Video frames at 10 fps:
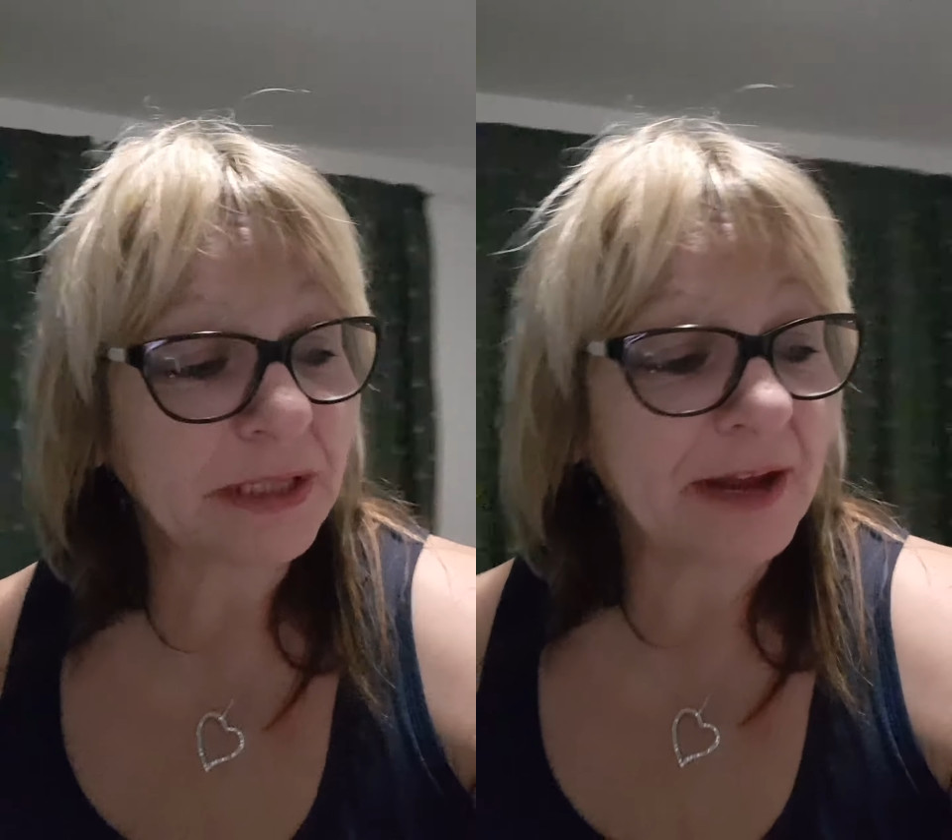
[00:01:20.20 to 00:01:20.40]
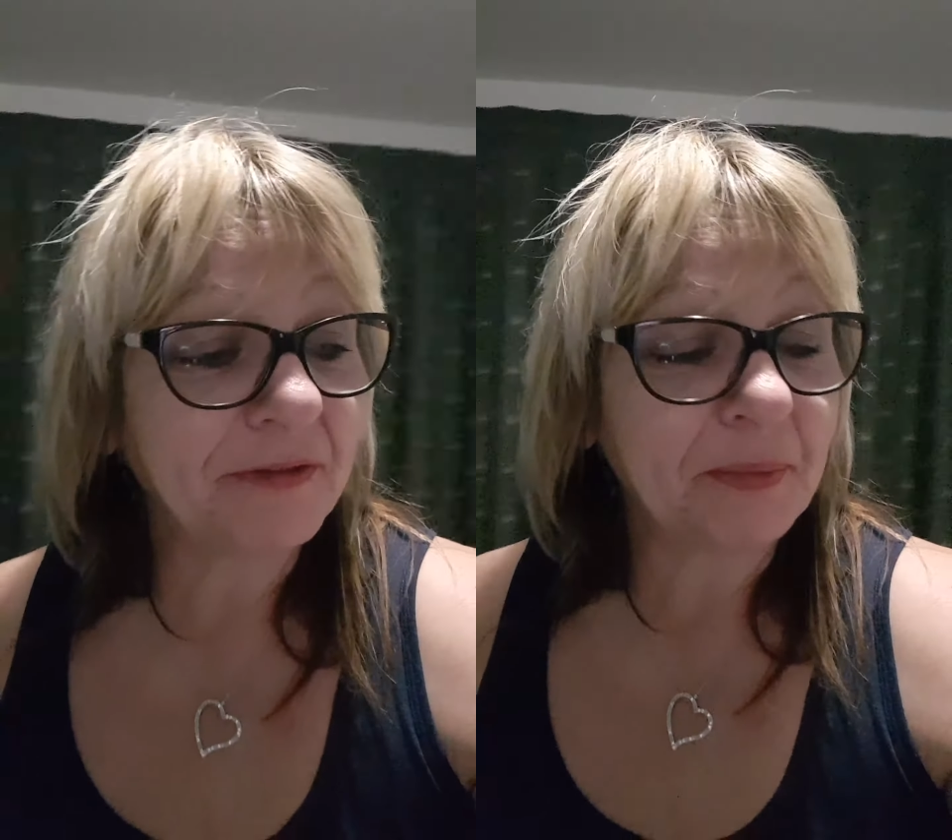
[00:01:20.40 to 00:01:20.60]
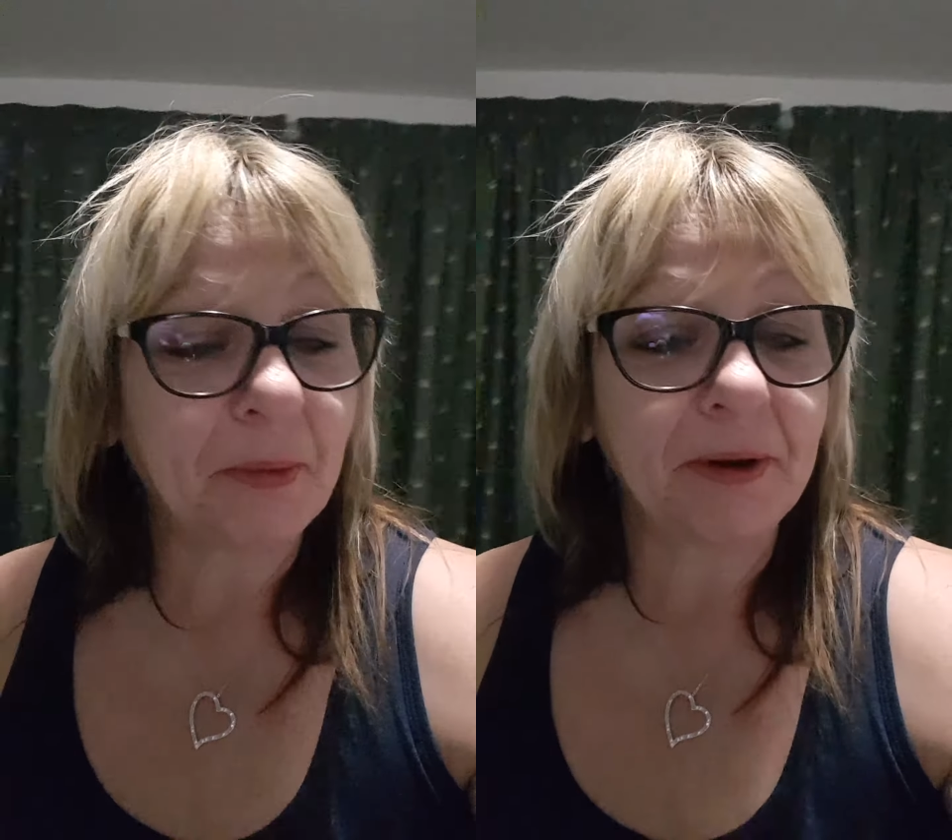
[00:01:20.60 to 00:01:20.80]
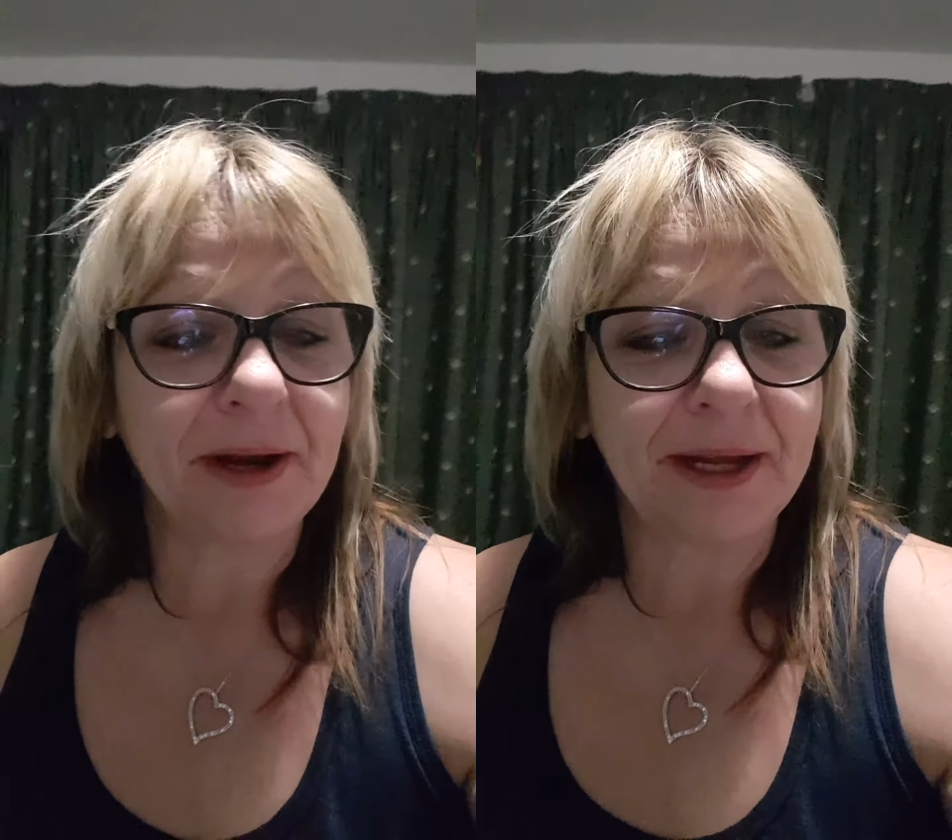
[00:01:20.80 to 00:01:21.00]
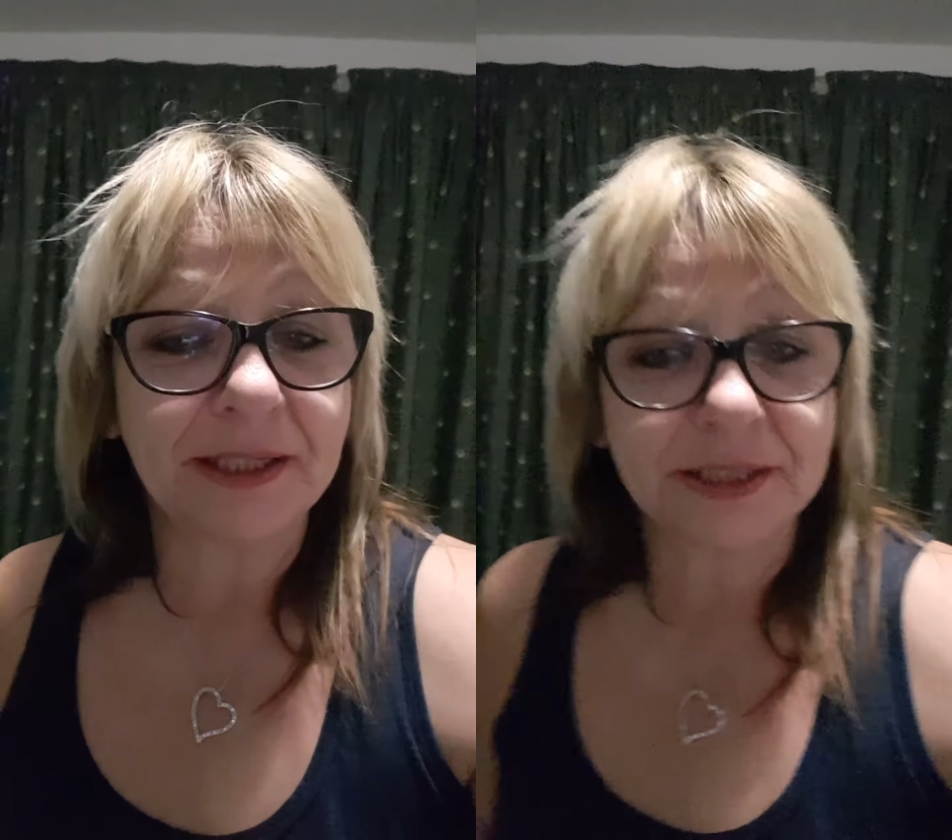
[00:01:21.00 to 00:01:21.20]

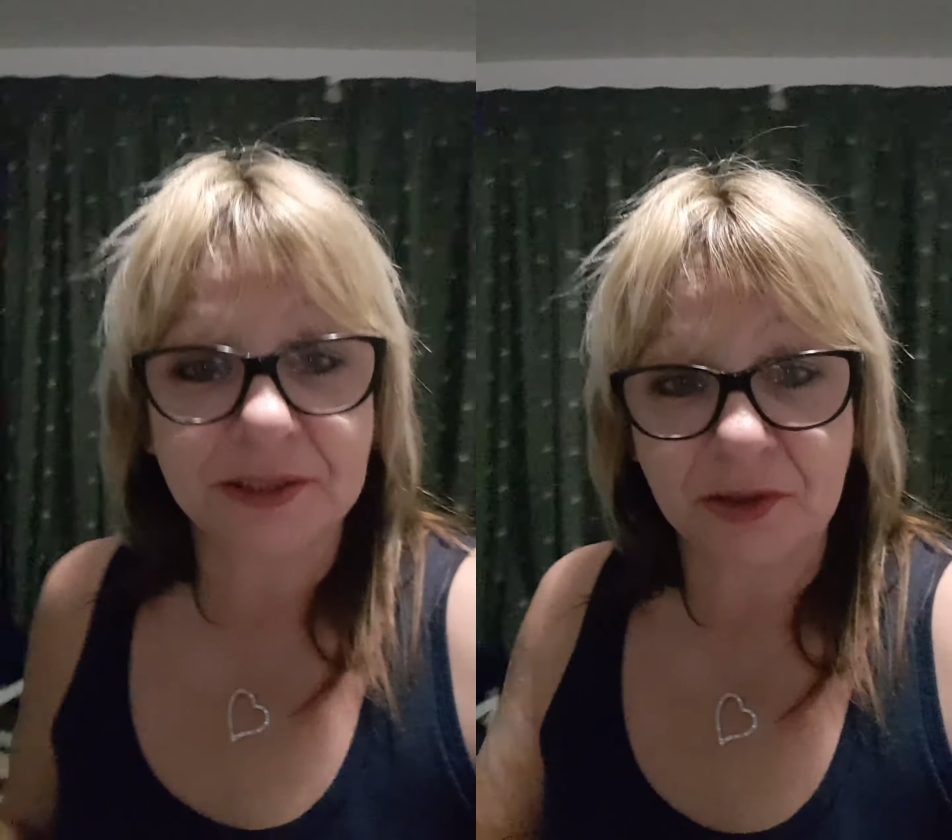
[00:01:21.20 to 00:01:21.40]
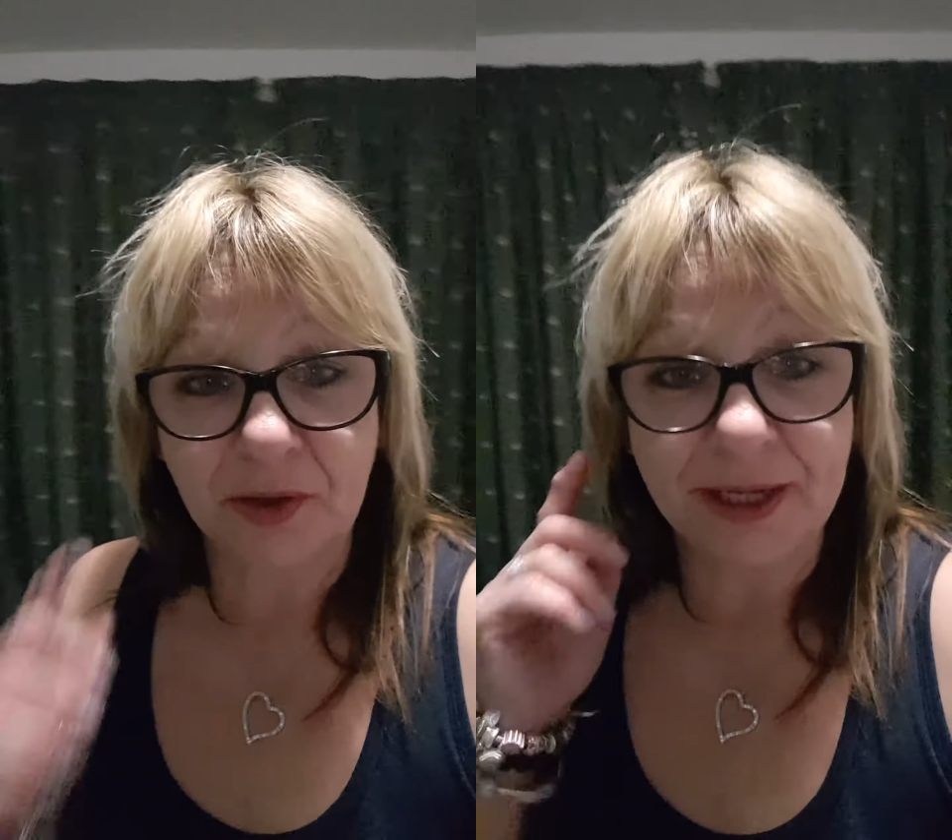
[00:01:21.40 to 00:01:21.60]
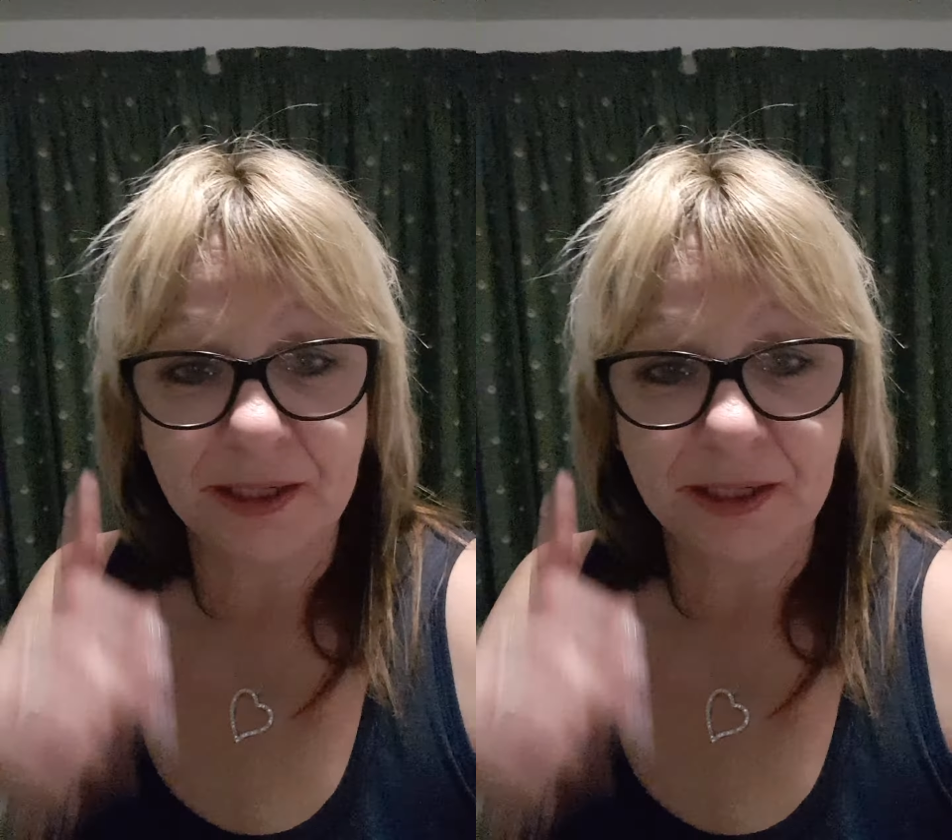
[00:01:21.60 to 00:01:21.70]
everybody tonight.